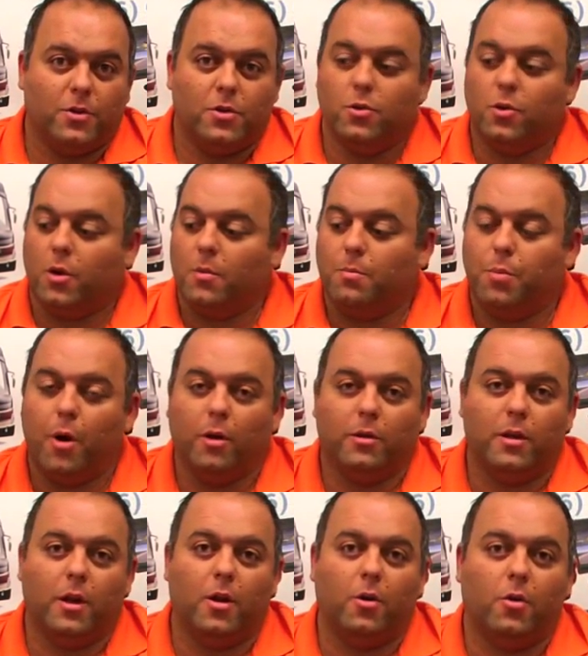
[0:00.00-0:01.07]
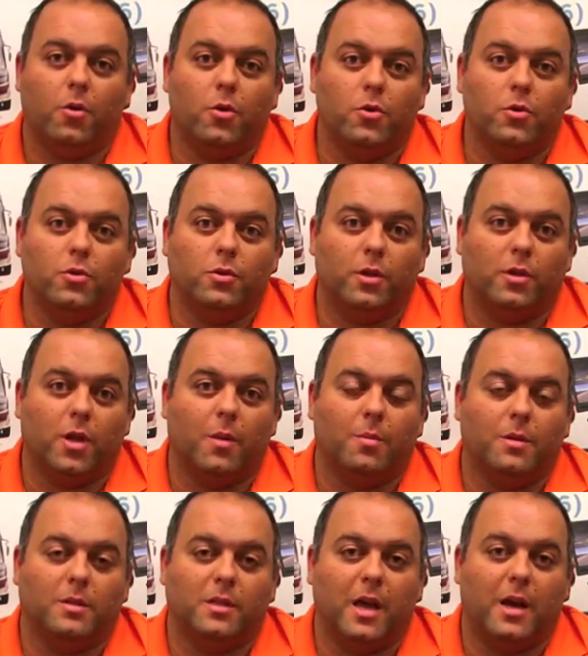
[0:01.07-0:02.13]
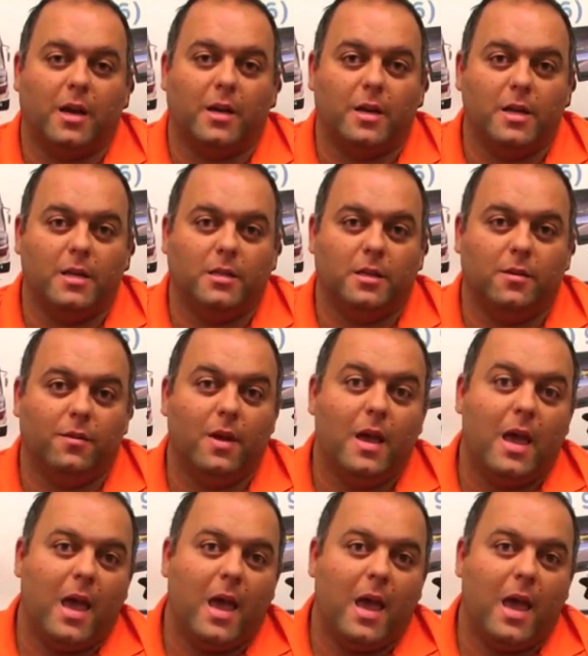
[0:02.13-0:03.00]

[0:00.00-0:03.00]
You could bolt it in or use the double-sided adhesive,